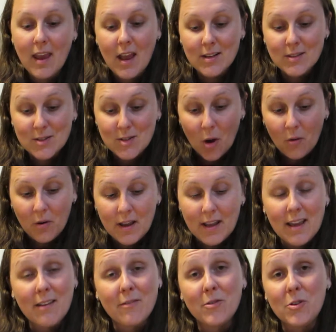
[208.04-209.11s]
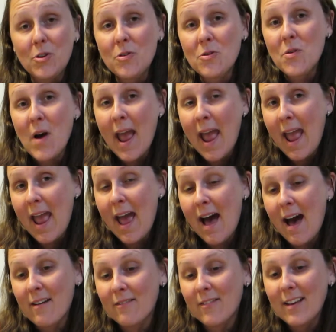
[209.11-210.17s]
So if you
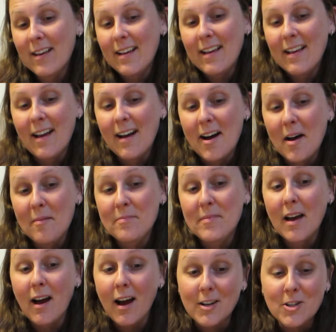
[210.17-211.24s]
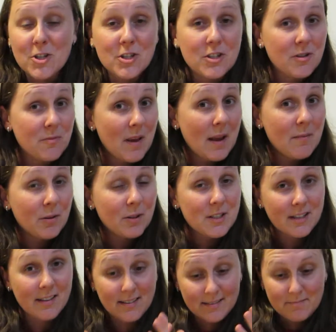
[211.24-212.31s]
have the hunch to be able
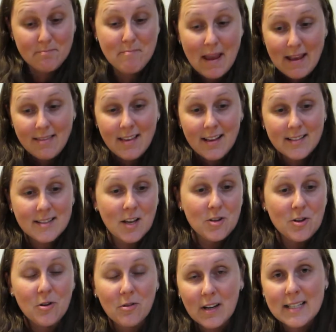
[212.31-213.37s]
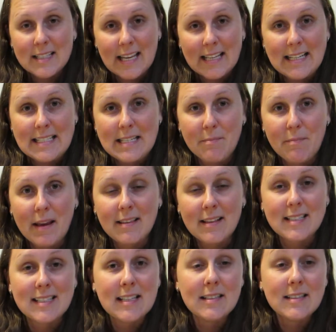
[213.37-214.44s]
to make this and you're excited to make
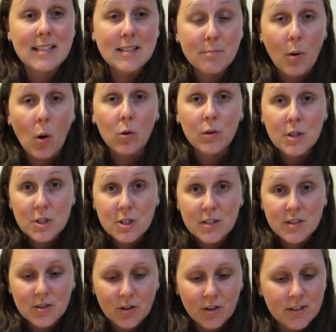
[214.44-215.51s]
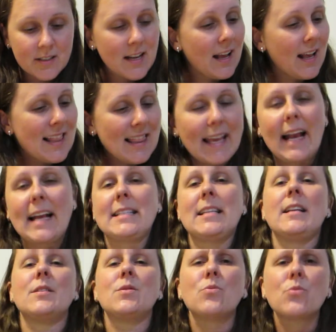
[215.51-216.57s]
this Polish dessert, like I said,
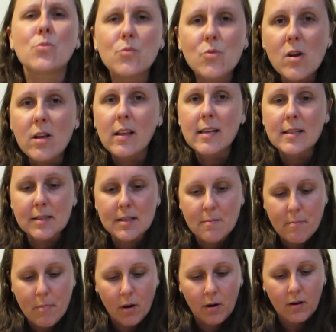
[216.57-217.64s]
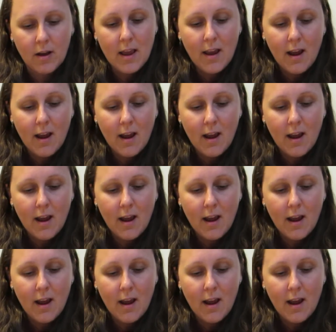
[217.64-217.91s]
it's really simple.